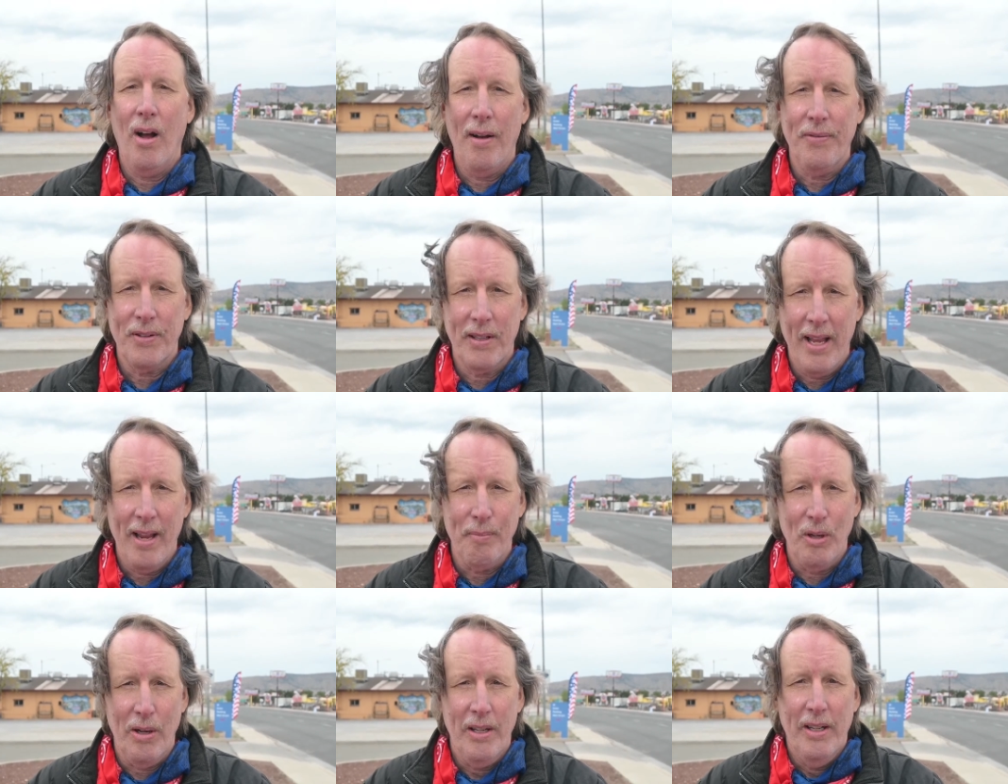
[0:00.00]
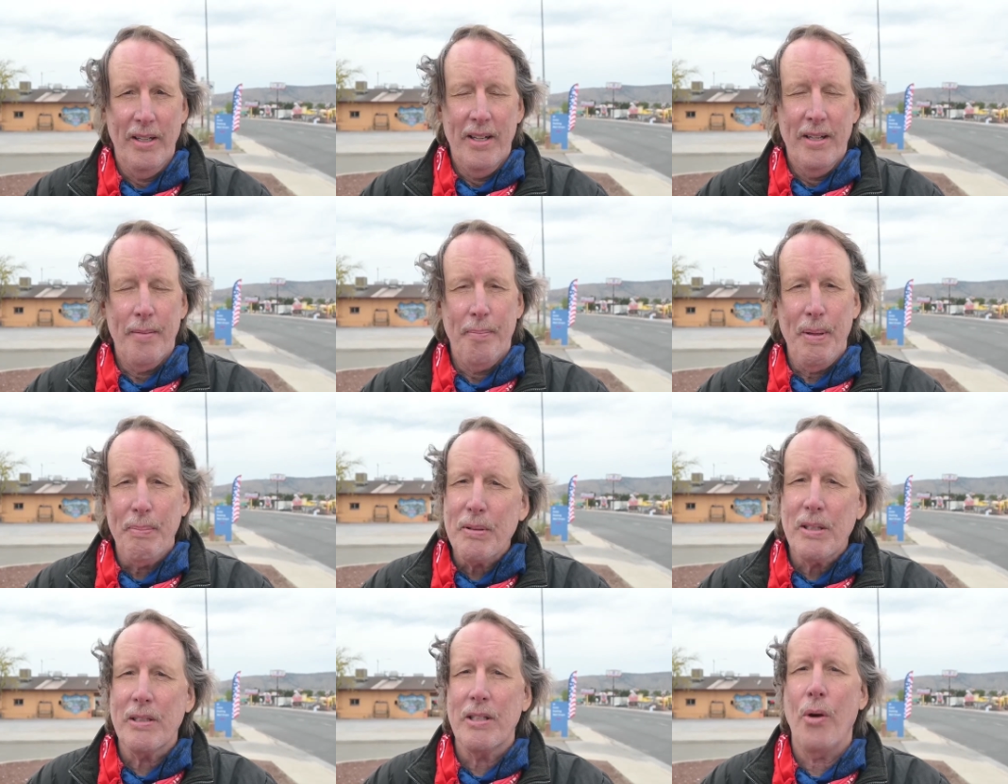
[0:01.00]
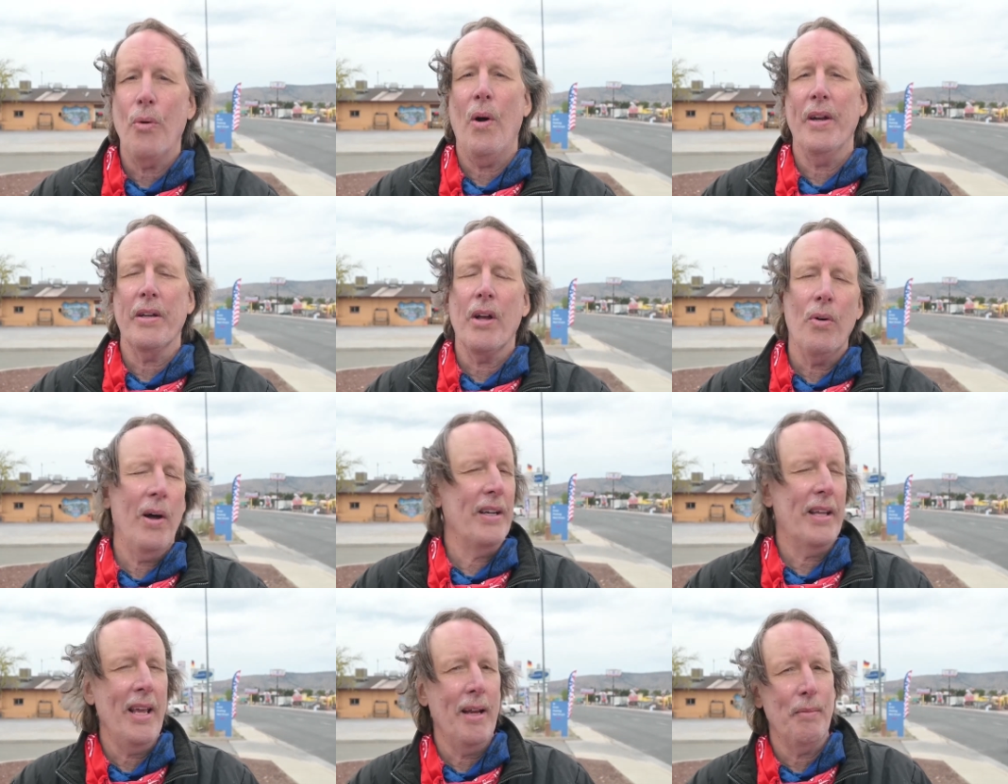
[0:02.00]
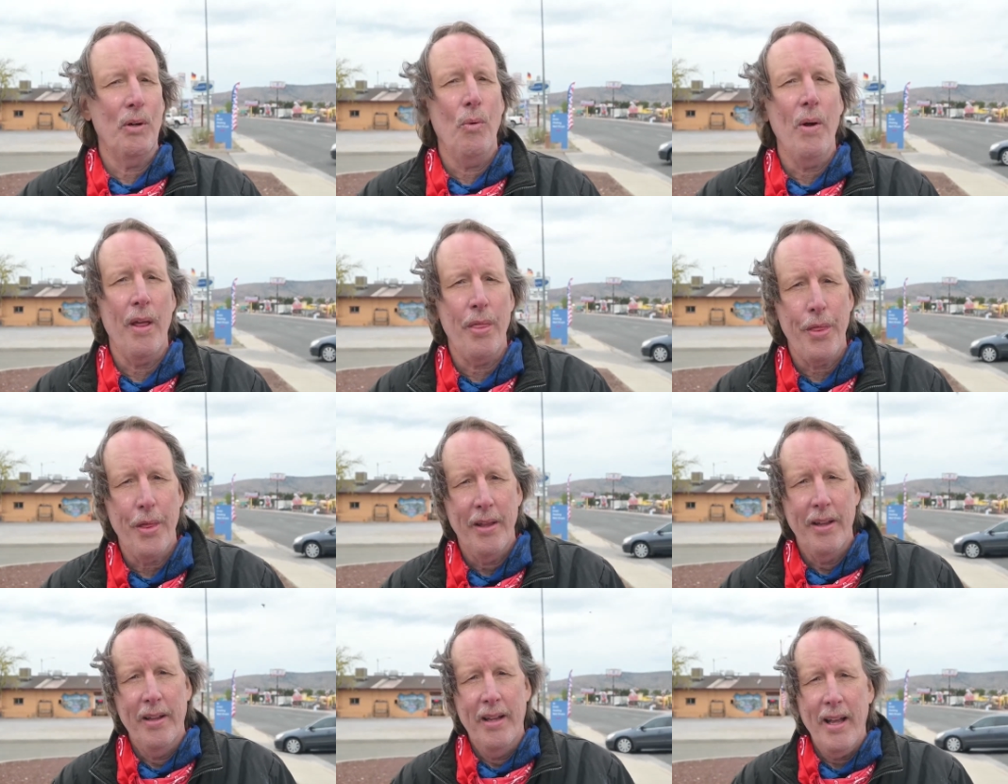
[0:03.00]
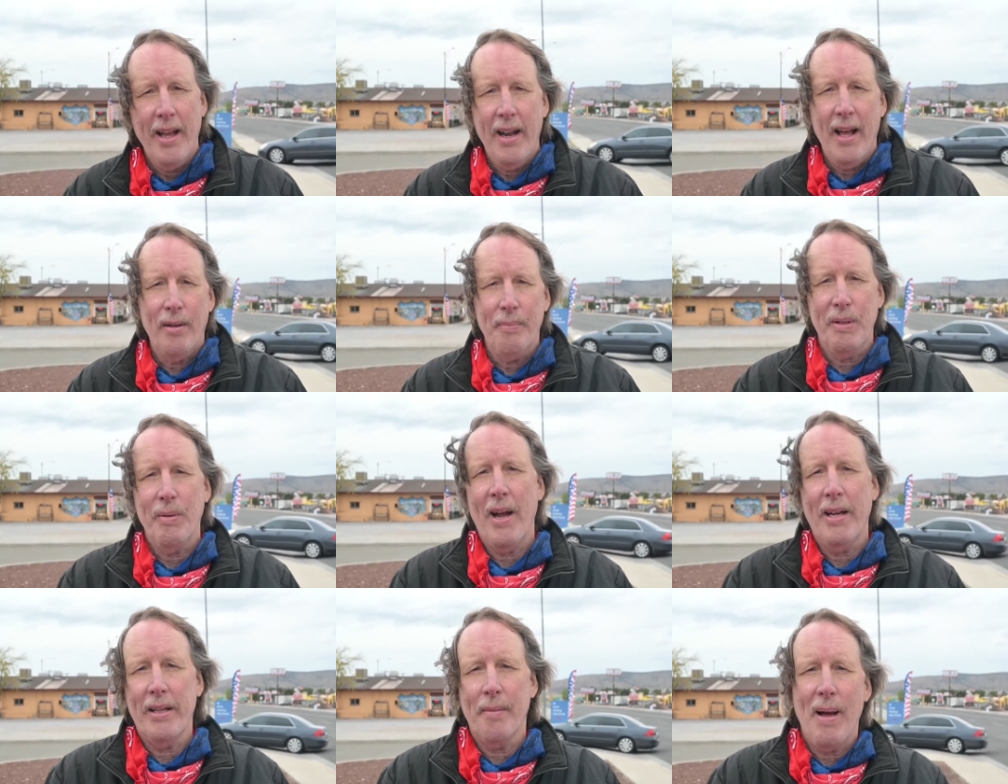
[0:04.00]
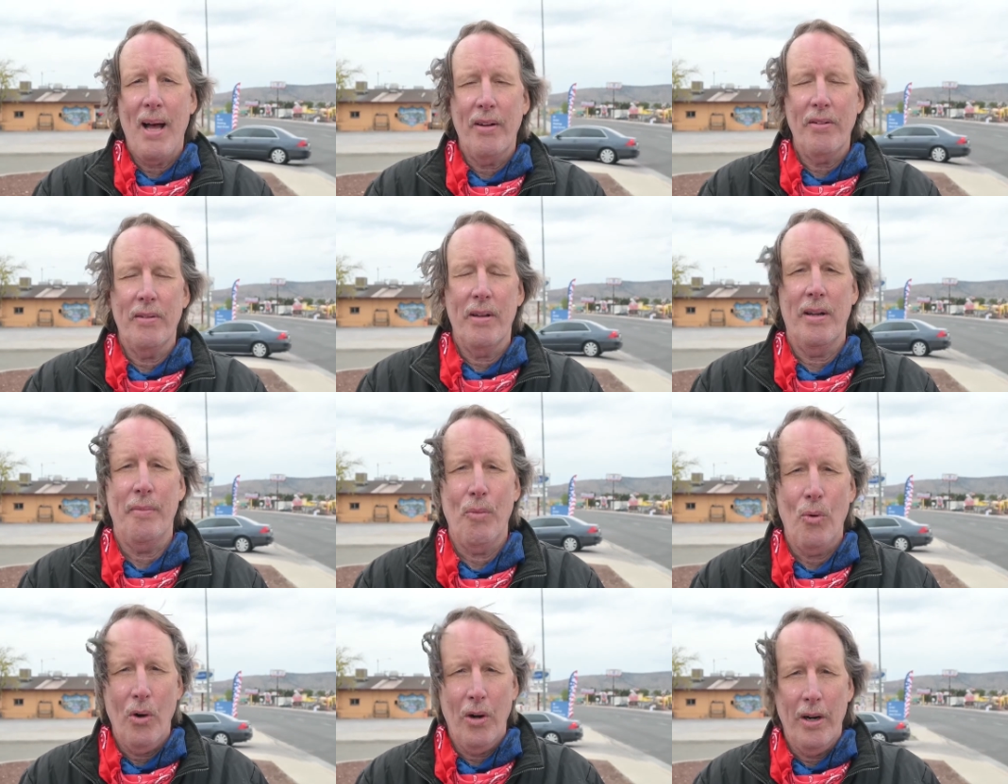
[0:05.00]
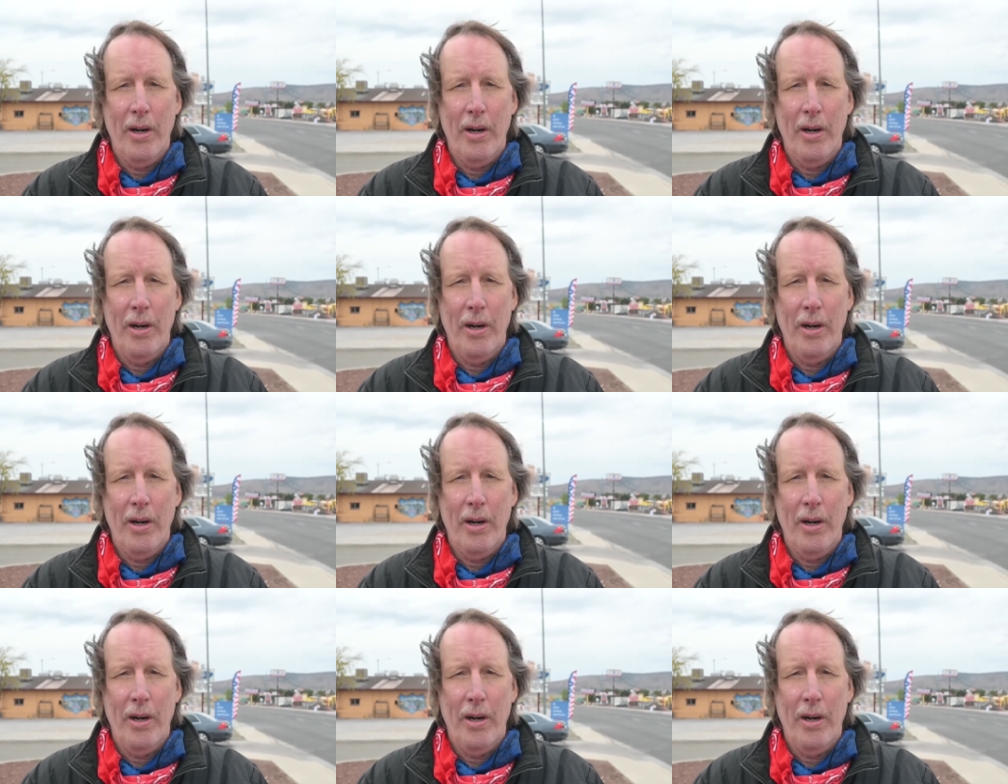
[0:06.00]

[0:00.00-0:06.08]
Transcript: off camera. People just don't want to go on camera with, and I'll be writing about uh, more.